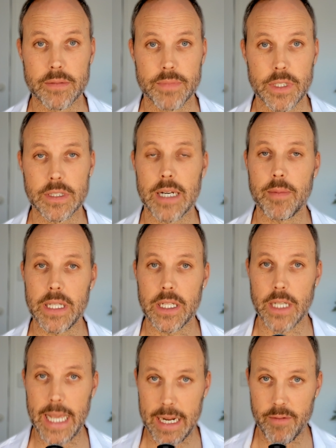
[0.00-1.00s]
So it's going to be your
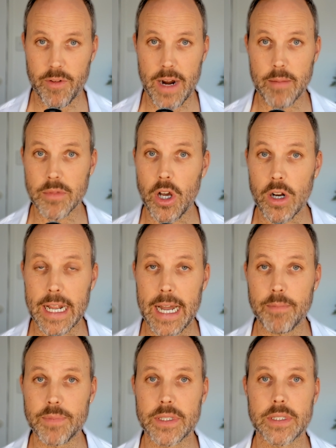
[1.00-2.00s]
end frame
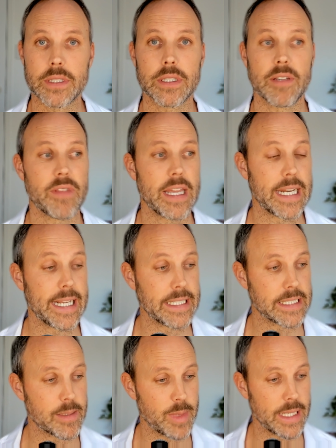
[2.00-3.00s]
lockups, if there
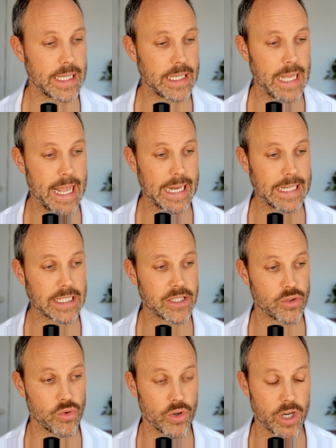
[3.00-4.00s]
needs to be any
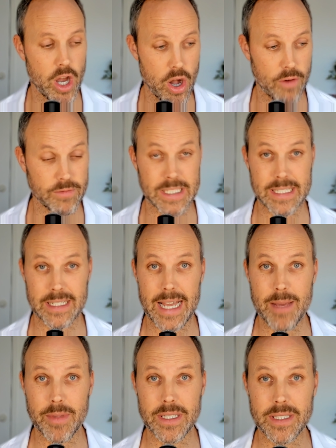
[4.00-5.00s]
sort of
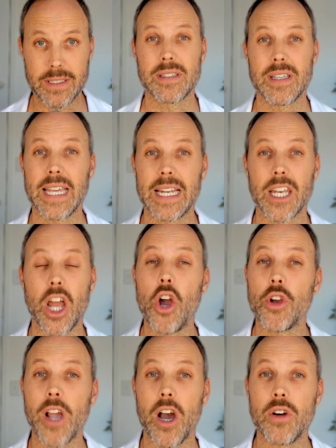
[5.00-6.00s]
disclaimers,
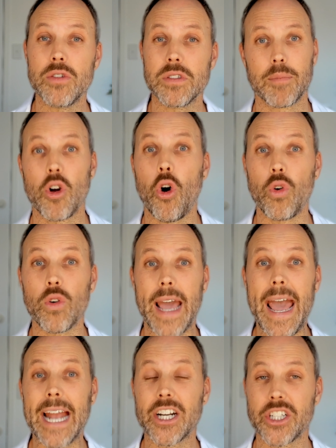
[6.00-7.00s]
logos, call to
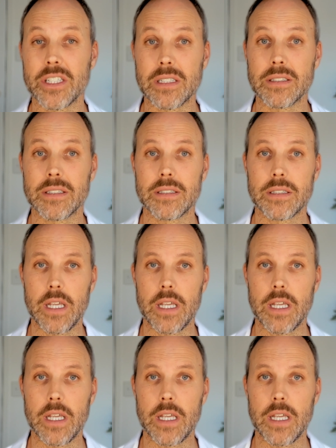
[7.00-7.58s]
actions.